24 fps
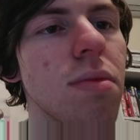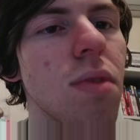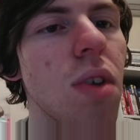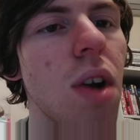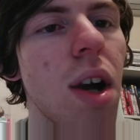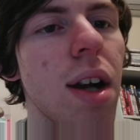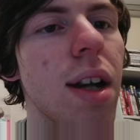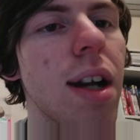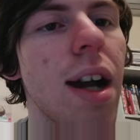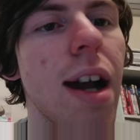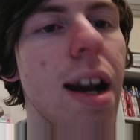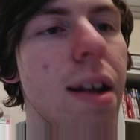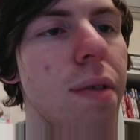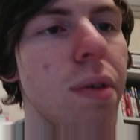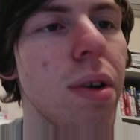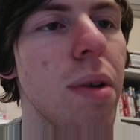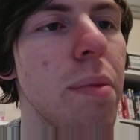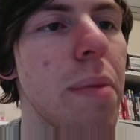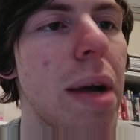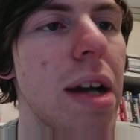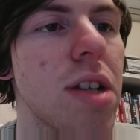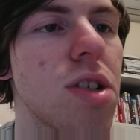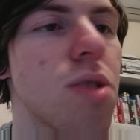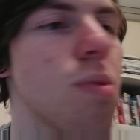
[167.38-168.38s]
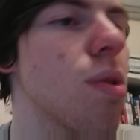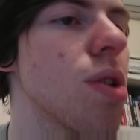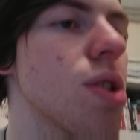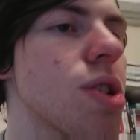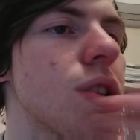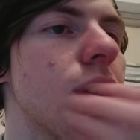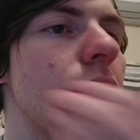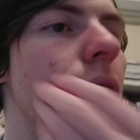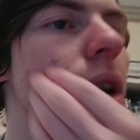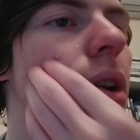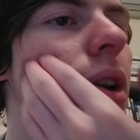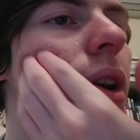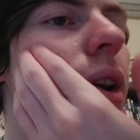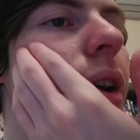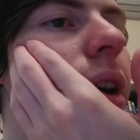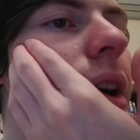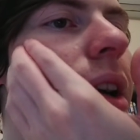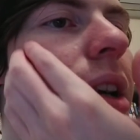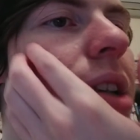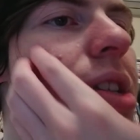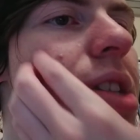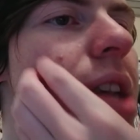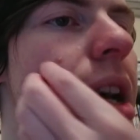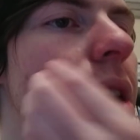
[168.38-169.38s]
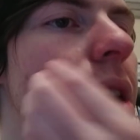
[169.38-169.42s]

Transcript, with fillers: I can't even imagine what's going on in his